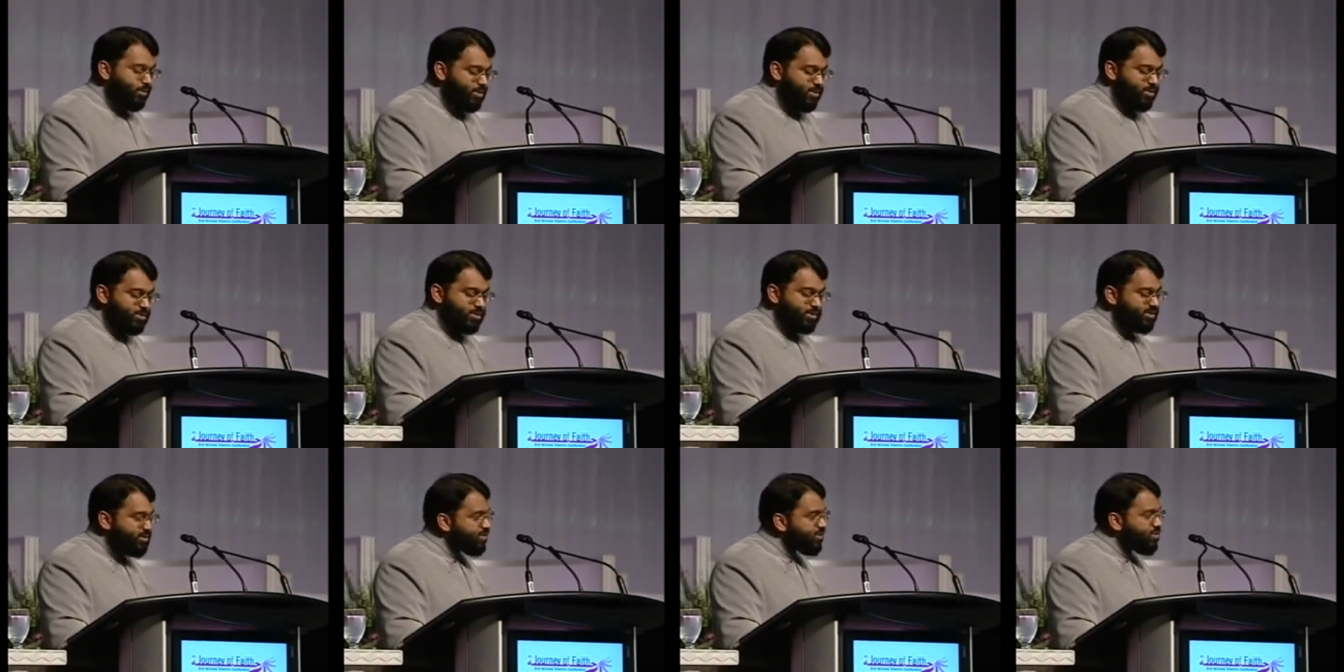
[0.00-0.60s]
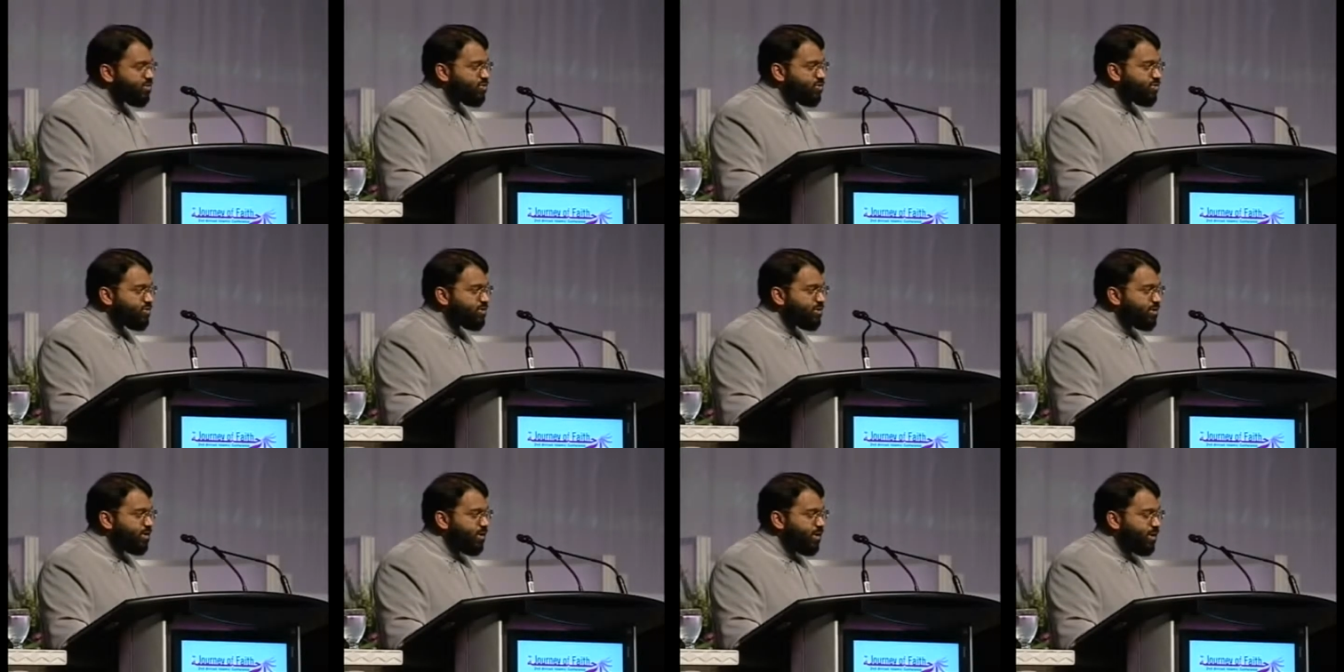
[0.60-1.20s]
Brothers and
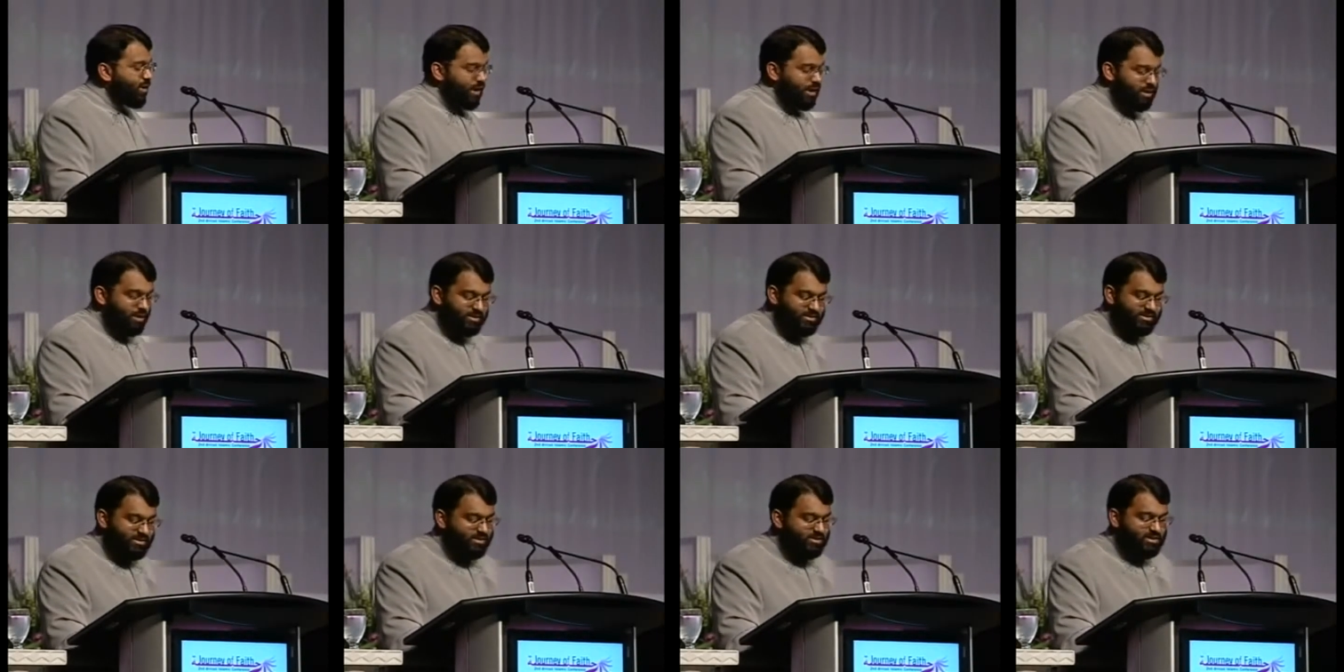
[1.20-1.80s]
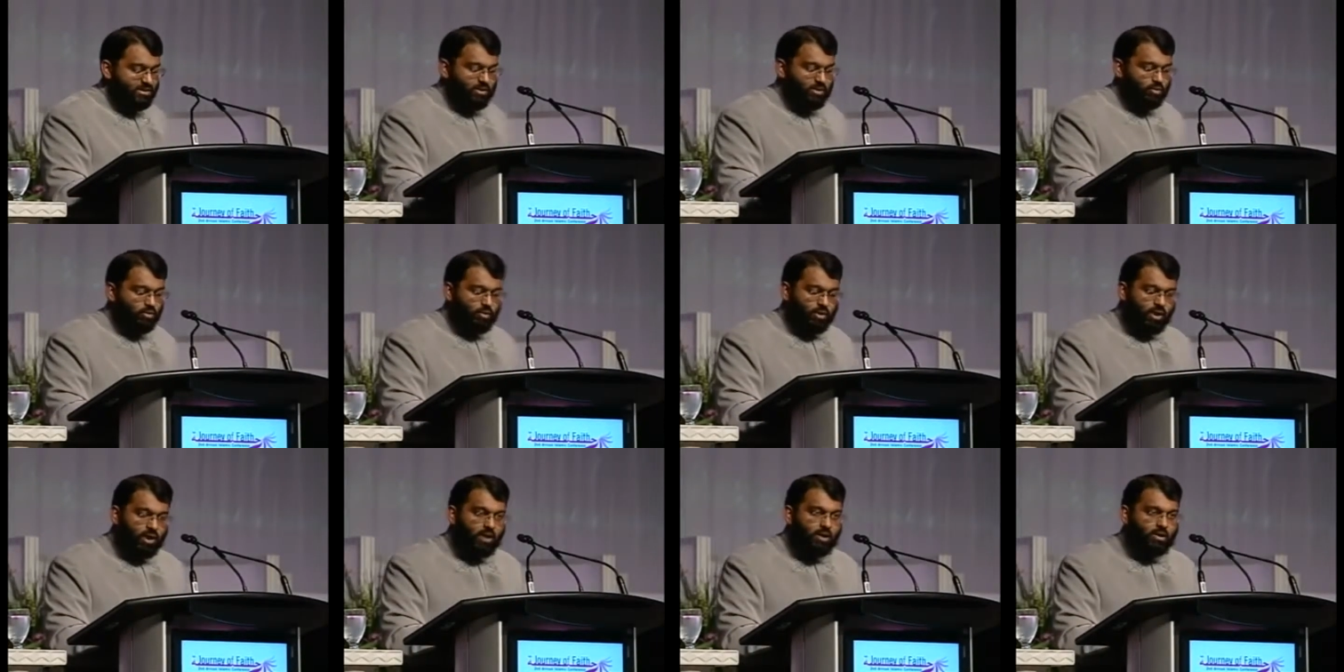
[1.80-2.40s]
sisters, Allah says in the
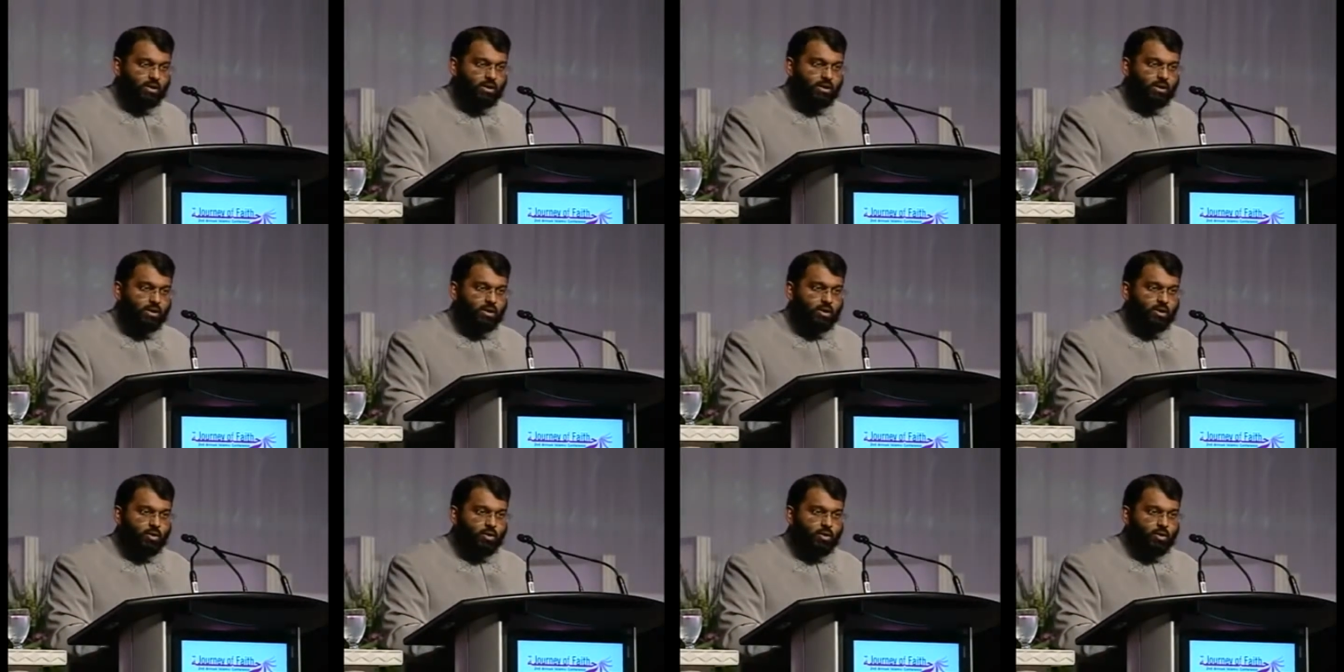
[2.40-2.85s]
Quran,